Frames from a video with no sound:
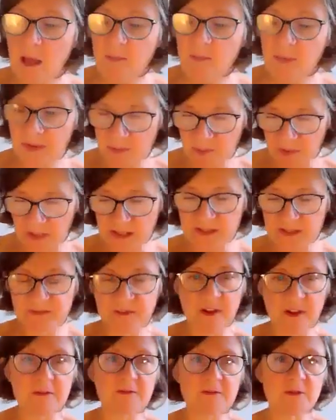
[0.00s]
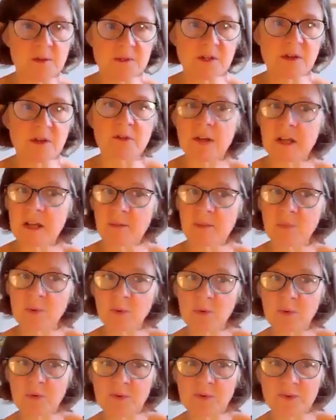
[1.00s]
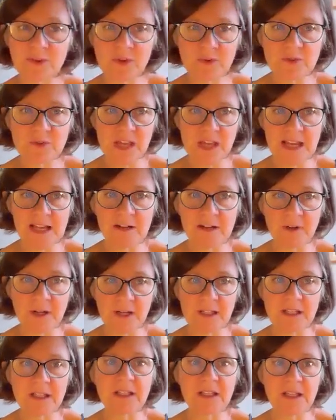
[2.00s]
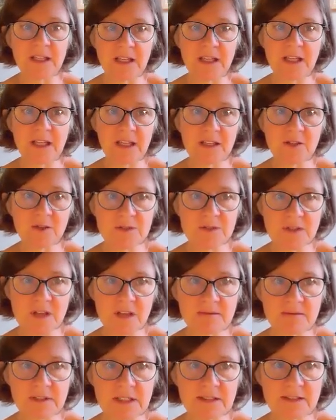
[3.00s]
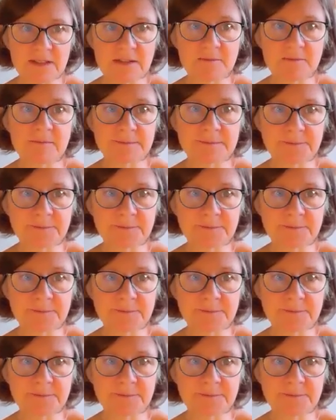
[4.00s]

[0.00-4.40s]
but the +5 groups are really important to tailoring your service.